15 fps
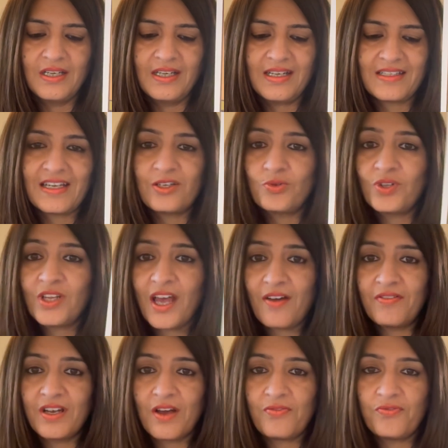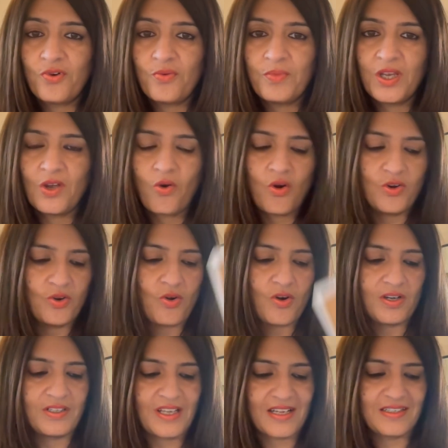It's like, do they have love for me or
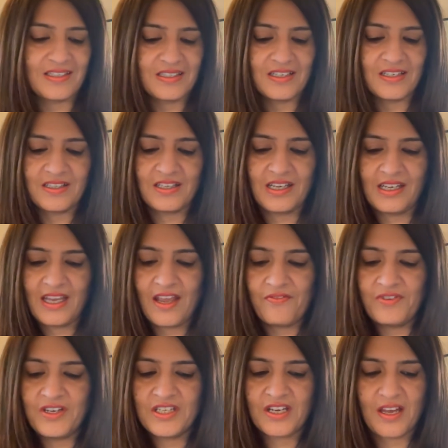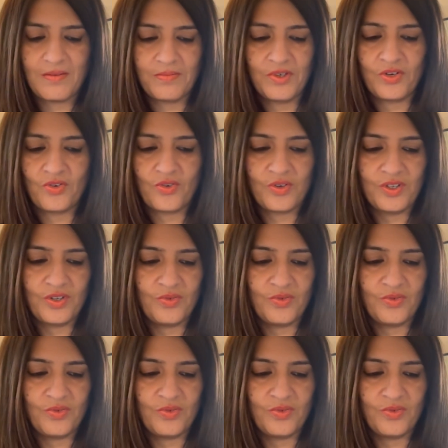not? That's the thing every time, you know,